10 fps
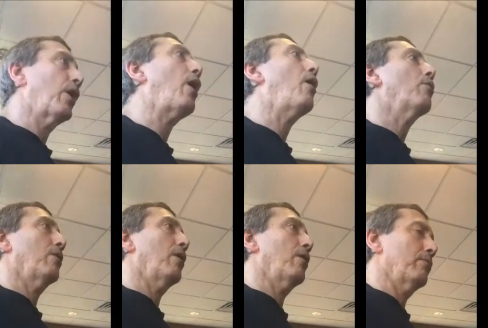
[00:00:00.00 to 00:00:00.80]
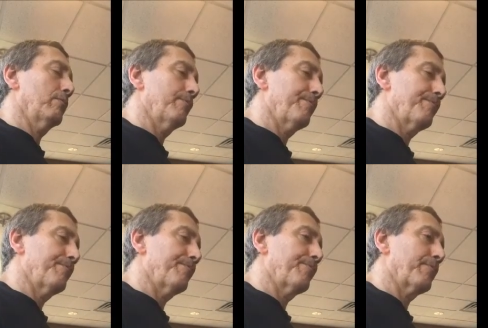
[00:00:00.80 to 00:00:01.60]
Oh. No. oh.
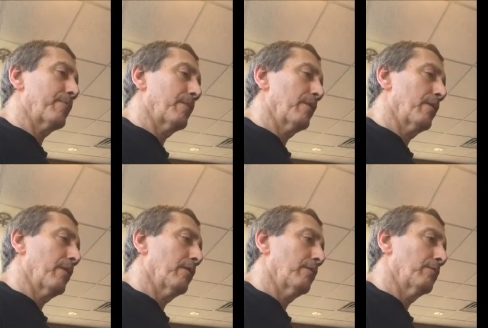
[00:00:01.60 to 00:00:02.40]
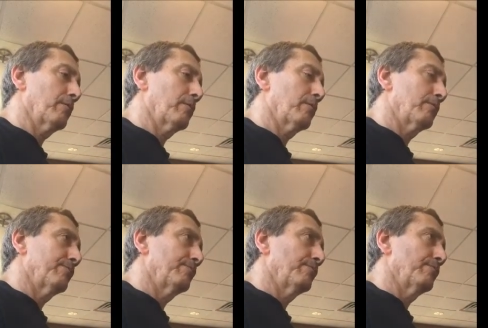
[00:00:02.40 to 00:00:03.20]
People have taken parts out of it already. That's
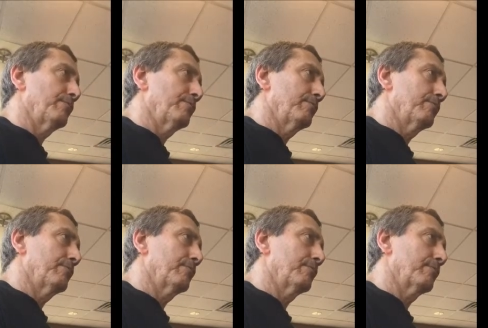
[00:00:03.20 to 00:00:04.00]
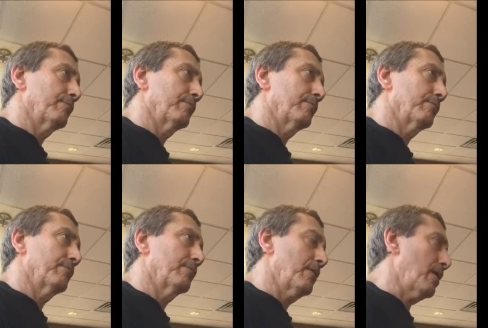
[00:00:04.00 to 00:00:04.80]
good. That's, it's there for you.
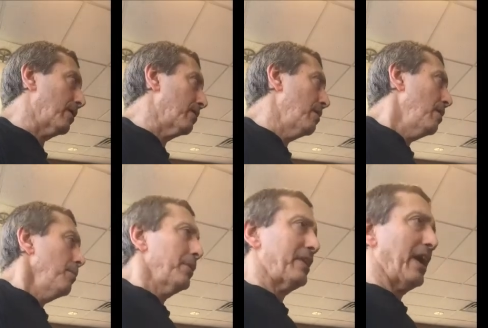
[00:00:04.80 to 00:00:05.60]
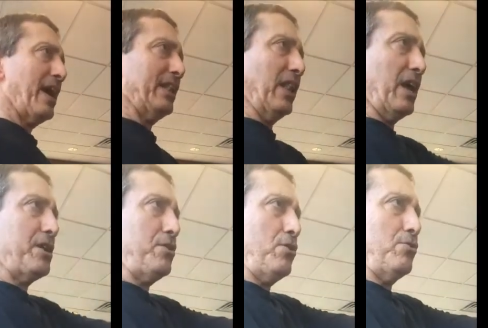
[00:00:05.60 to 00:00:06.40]
Take it. Yeah. But the
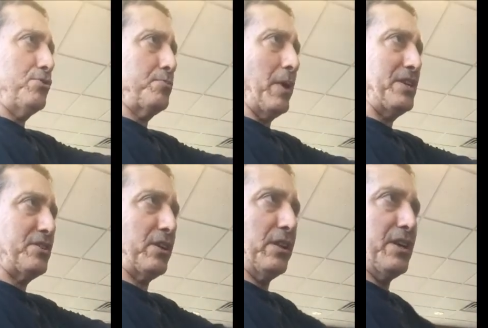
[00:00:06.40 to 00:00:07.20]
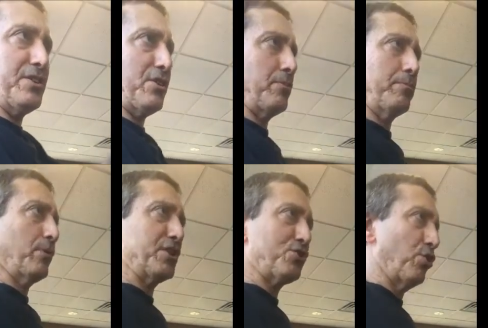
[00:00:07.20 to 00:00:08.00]
headline news basically could,
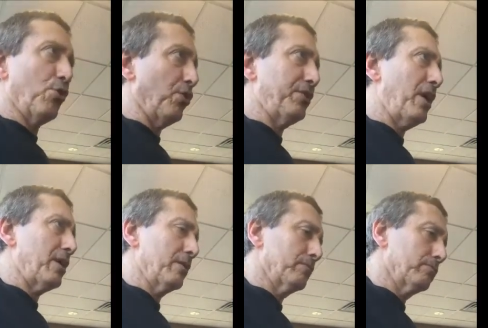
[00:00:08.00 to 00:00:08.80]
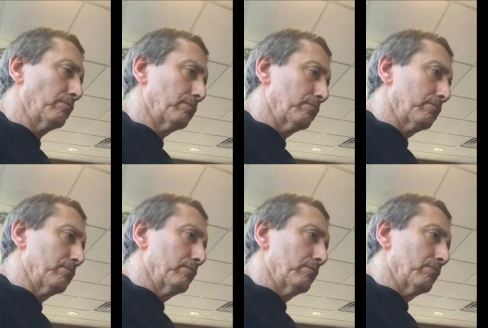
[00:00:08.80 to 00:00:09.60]
is good all day.
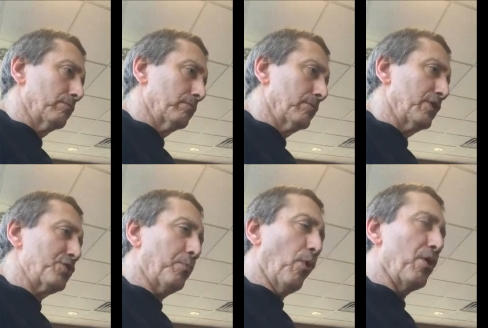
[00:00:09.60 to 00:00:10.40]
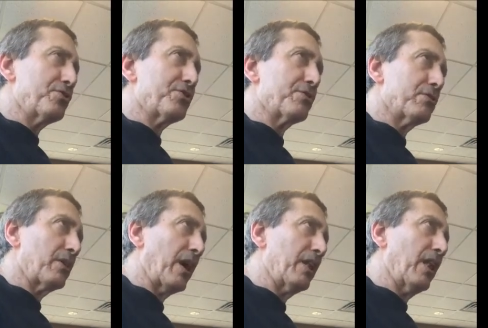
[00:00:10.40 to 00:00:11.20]
No. The sports,
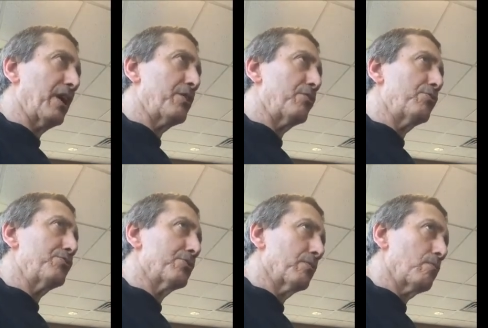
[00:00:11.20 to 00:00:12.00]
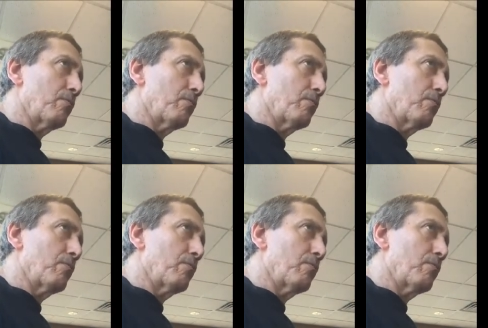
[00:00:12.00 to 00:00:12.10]
the headline news.